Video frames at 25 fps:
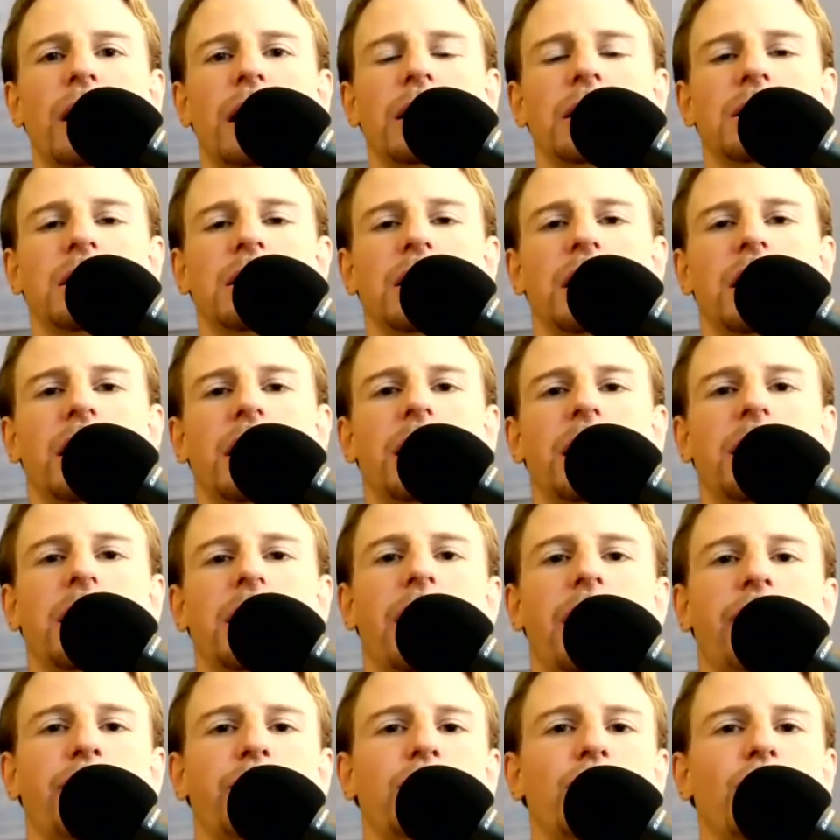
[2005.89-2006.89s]
and I
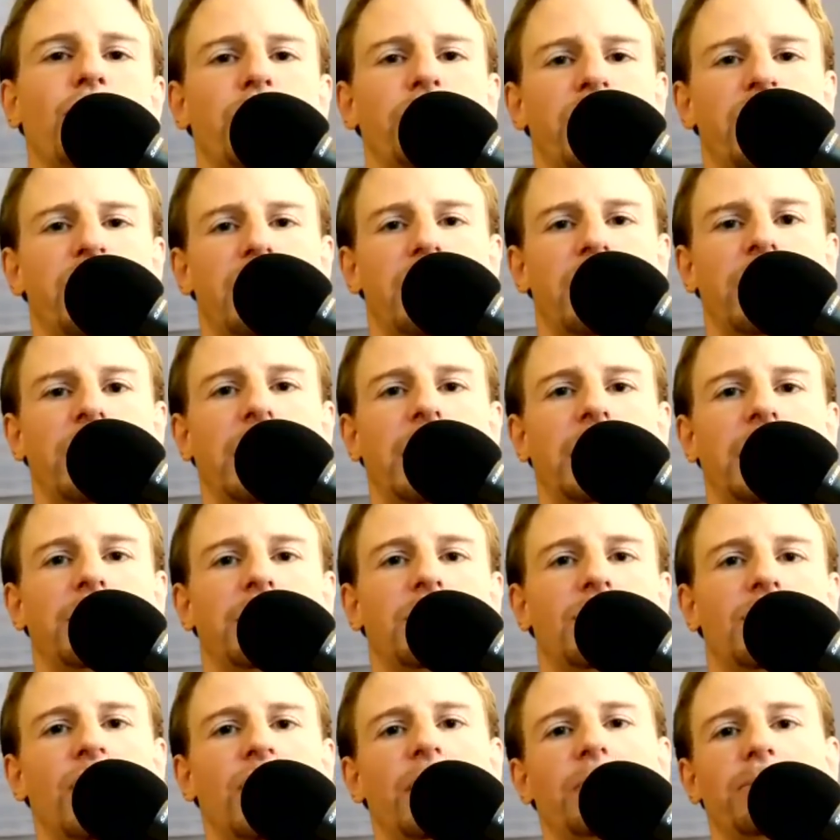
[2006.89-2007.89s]
have predominantly
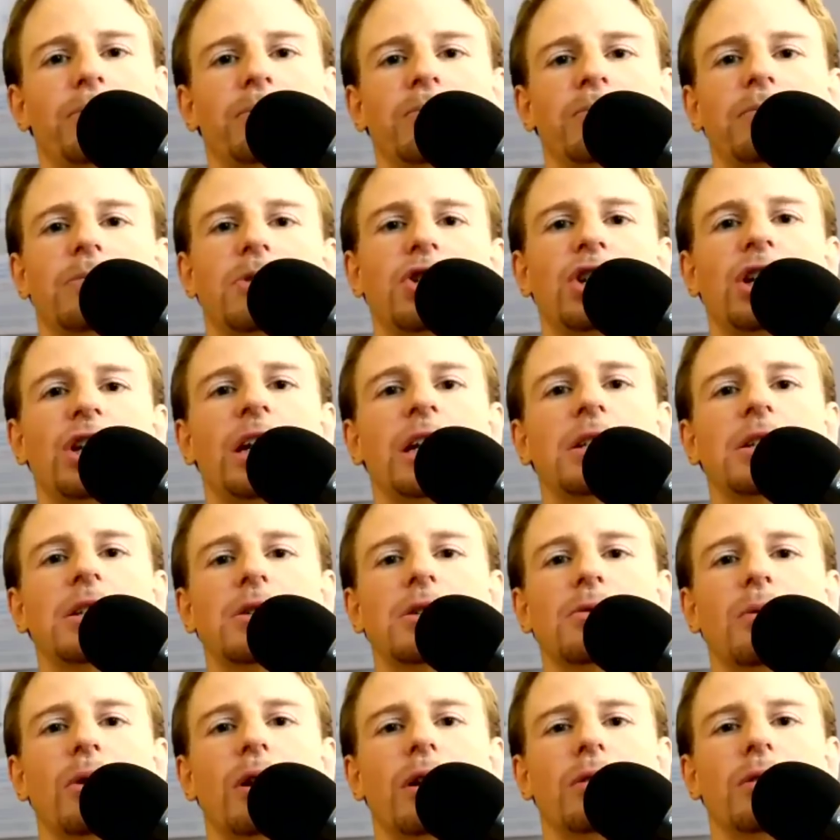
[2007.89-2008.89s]
sheep cheese
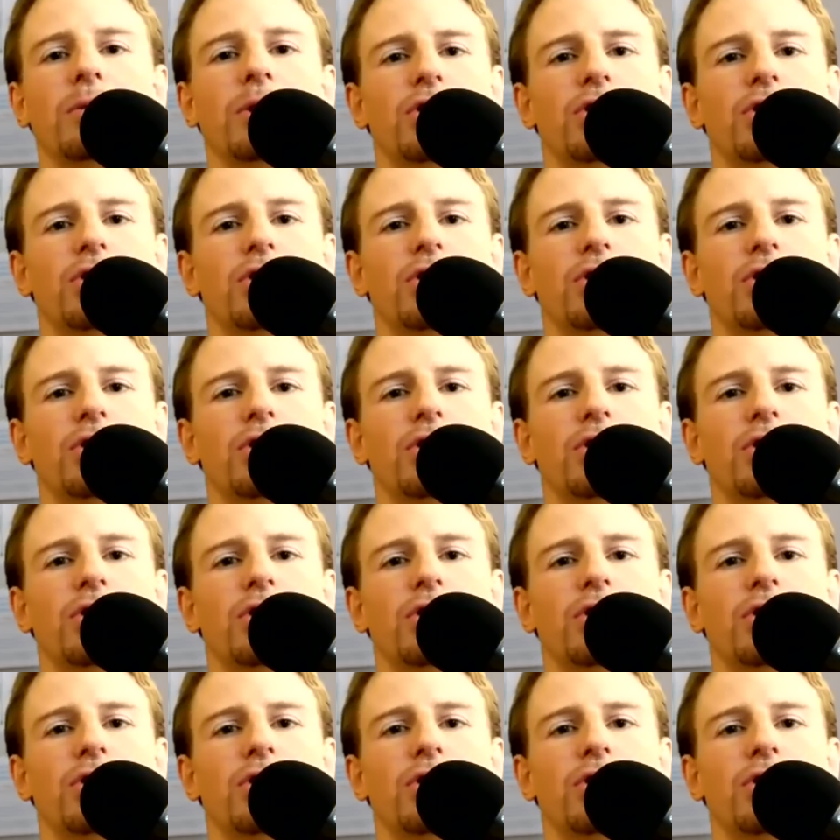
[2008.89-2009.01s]
as well,